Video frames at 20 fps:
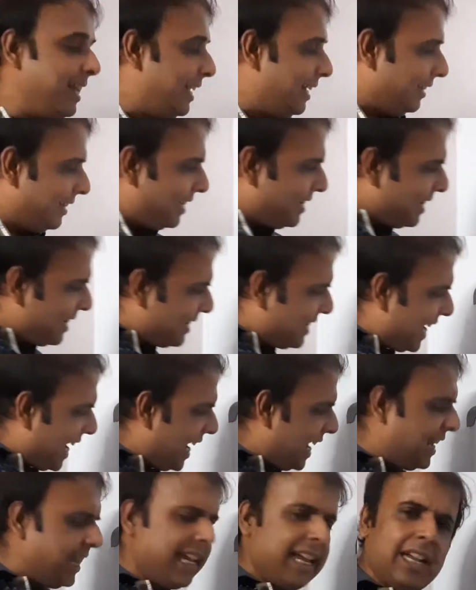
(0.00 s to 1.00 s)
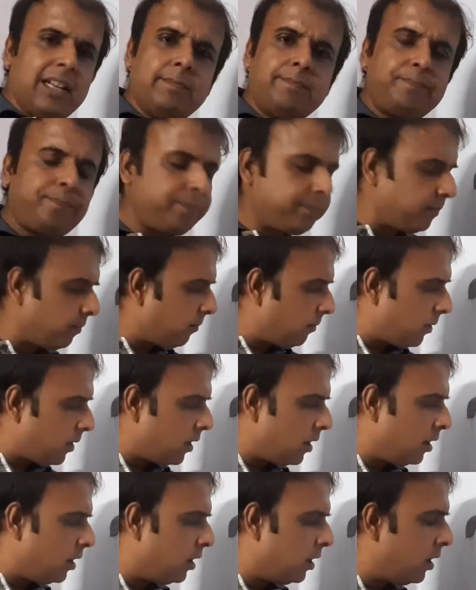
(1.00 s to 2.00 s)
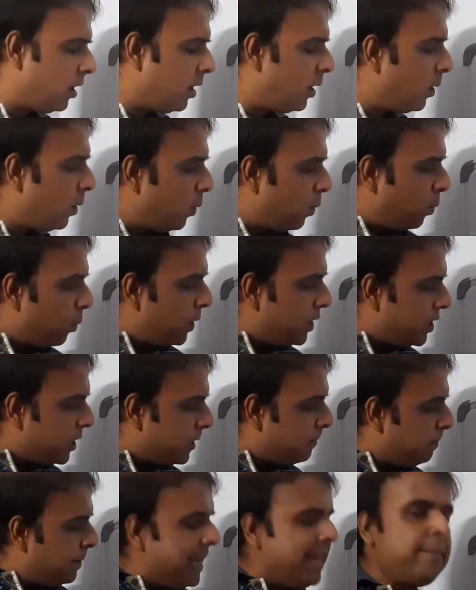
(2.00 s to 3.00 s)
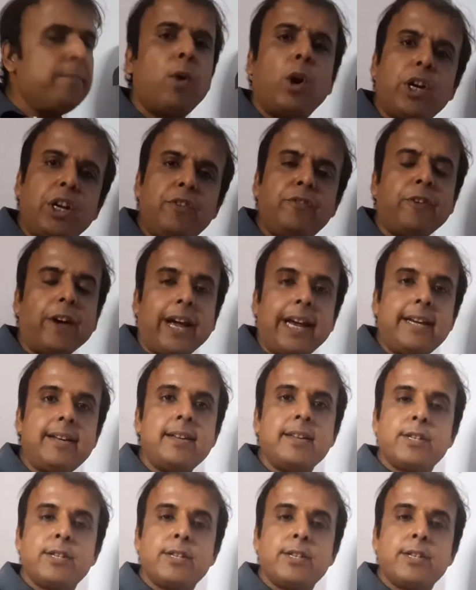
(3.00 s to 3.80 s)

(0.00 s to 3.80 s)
This is the area which is being modified